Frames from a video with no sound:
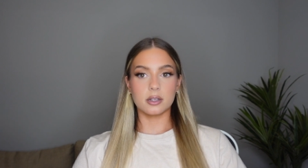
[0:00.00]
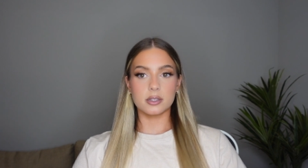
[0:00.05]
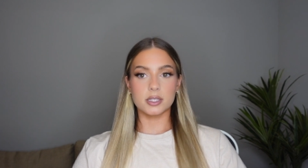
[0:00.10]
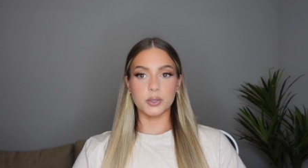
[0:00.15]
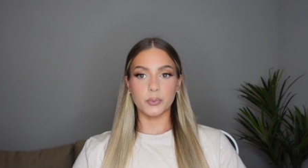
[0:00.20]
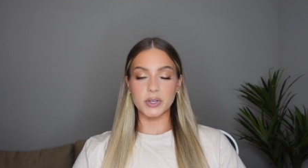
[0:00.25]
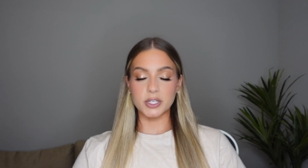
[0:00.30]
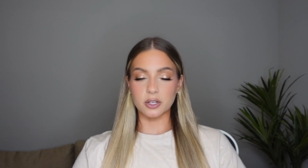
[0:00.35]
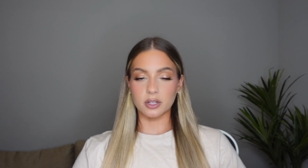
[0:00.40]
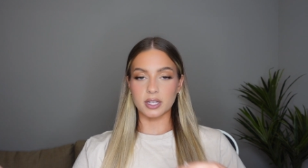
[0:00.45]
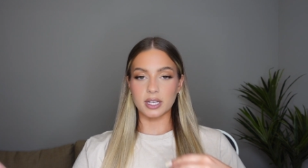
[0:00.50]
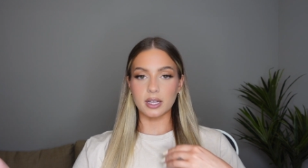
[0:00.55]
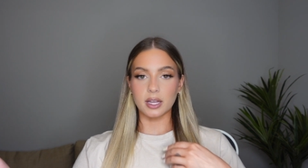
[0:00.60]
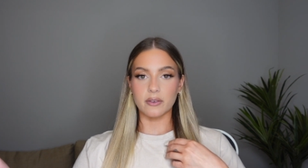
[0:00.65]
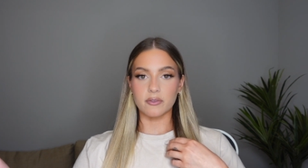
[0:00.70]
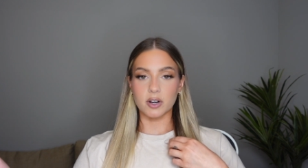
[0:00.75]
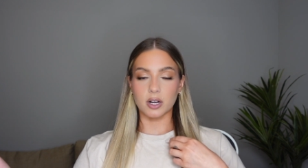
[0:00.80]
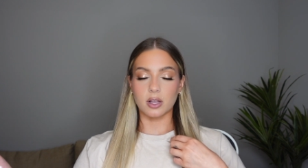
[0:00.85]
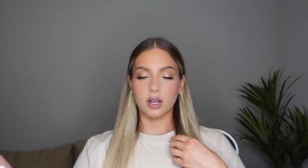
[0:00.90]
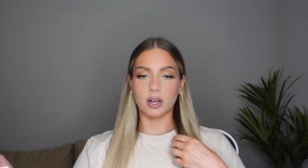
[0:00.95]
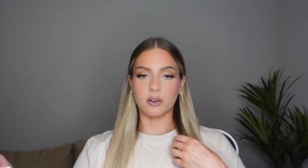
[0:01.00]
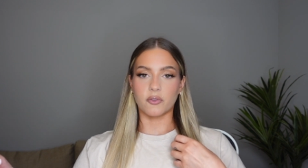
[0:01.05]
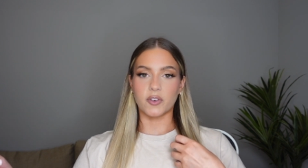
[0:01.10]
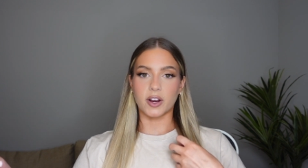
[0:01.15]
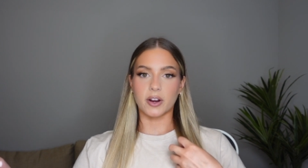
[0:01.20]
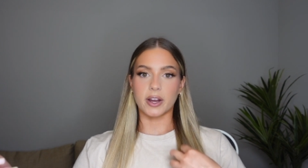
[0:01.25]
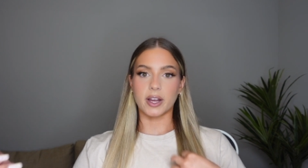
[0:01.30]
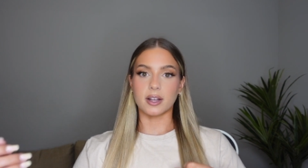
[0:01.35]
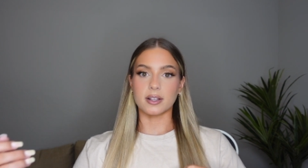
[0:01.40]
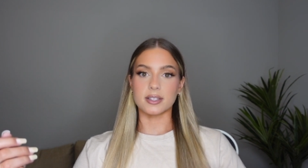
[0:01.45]
So we took the 11 o'clock
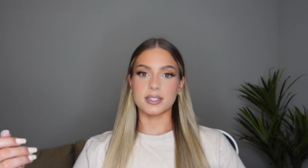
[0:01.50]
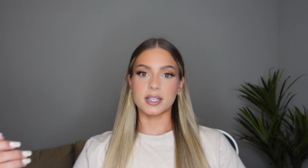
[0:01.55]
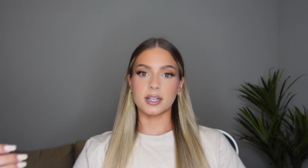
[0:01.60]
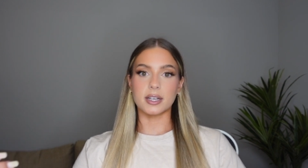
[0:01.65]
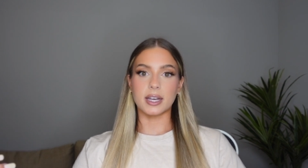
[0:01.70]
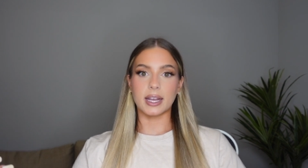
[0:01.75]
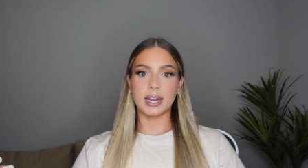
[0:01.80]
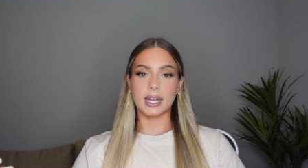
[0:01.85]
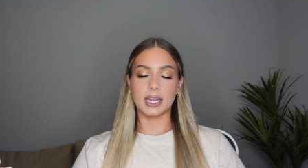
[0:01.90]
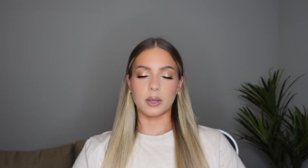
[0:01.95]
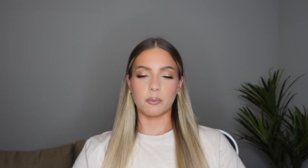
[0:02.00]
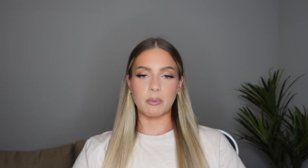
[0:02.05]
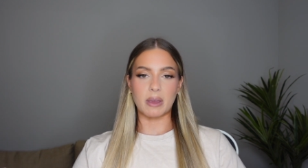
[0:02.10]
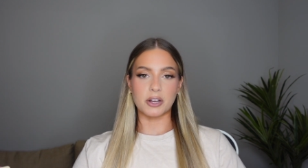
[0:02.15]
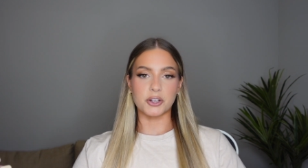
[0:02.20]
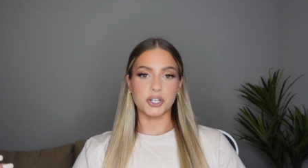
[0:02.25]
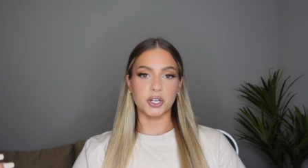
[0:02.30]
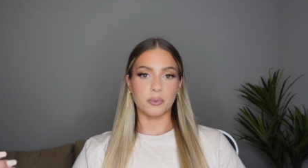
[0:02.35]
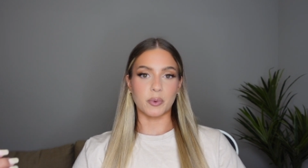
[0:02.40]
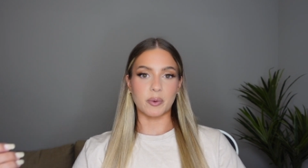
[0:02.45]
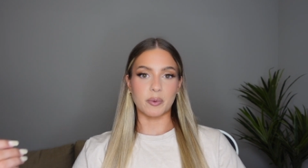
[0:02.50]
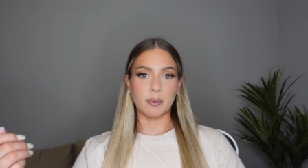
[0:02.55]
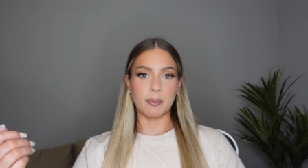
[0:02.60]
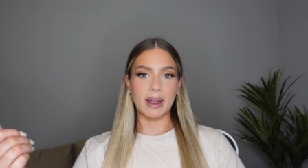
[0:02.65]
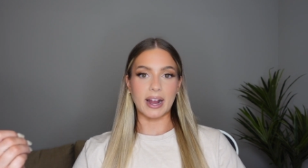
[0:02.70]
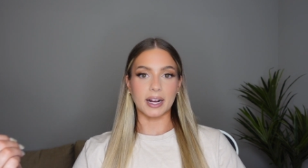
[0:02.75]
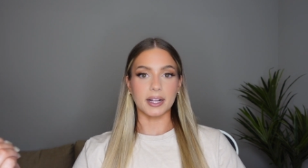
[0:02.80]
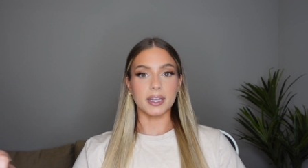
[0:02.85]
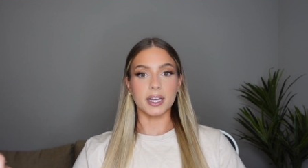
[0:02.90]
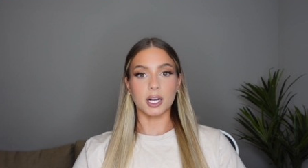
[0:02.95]
ferry on Sunday and then made sure we were
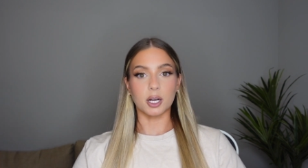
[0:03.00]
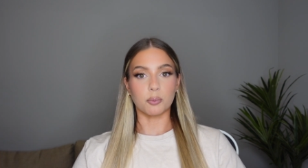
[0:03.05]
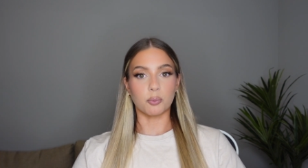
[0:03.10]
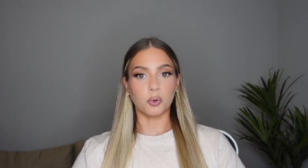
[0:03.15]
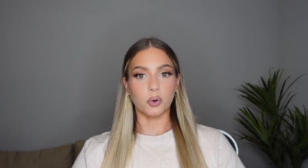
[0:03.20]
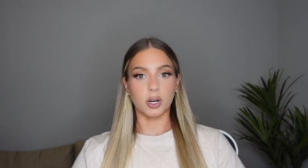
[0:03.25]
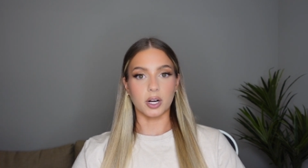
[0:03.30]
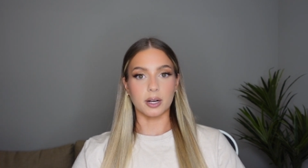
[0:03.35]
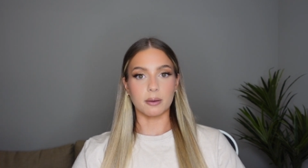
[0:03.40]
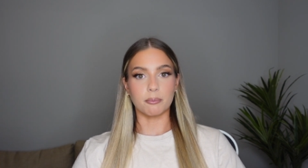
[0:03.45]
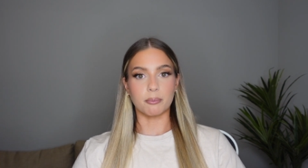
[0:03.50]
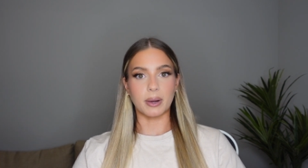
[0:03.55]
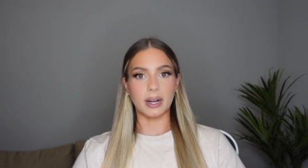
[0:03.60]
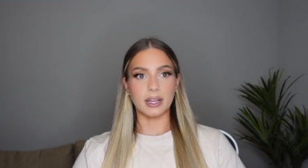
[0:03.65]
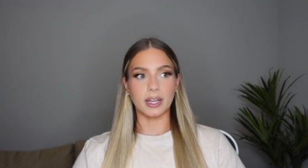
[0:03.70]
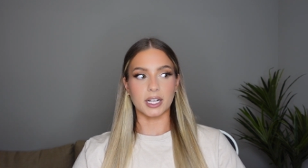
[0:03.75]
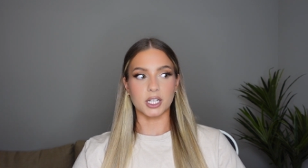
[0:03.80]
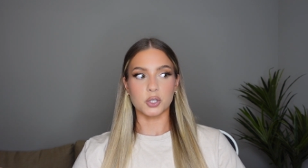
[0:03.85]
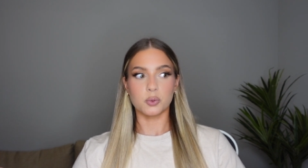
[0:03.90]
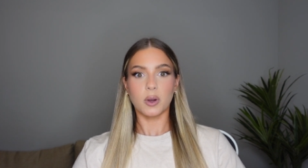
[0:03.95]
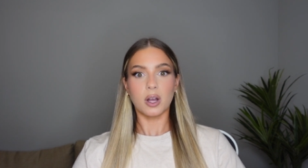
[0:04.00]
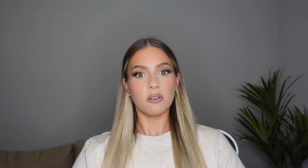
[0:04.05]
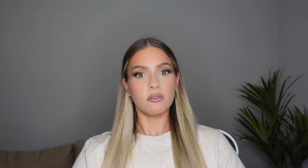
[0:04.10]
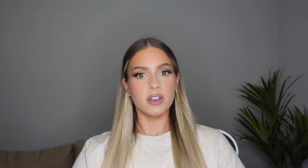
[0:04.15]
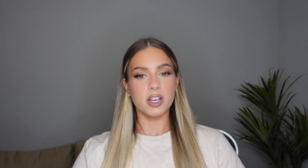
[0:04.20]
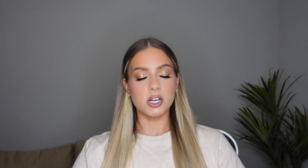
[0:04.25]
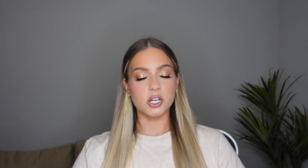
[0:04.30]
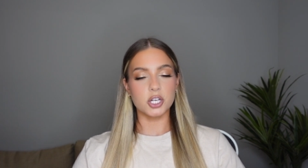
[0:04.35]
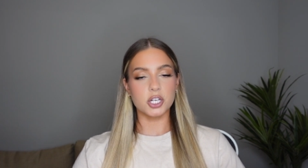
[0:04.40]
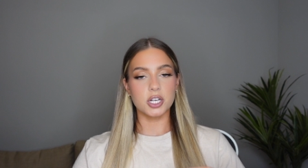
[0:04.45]
back at the airport by like
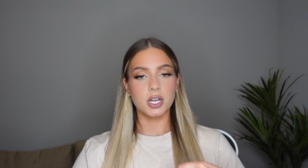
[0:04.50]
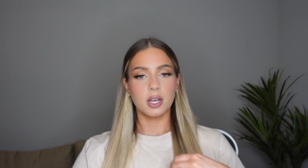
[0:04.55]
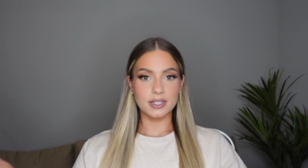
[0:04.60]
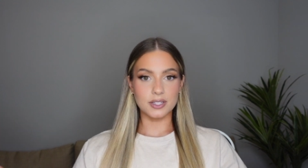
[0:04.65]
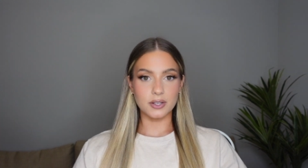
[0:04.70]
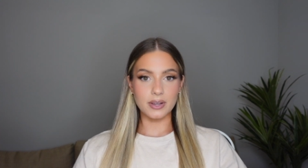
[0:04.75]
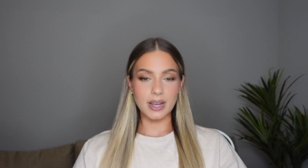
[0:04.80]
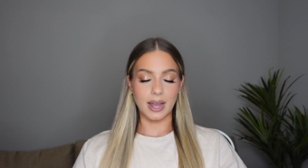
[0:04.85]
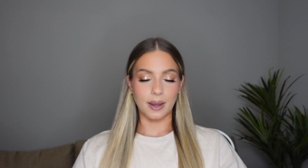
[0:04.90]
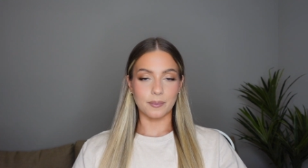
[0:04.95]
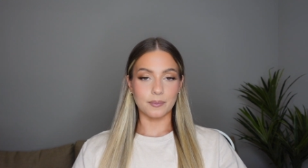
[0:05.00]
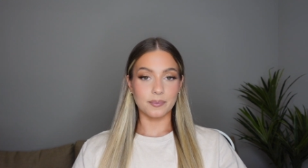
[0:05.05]
12-ish. So yeah,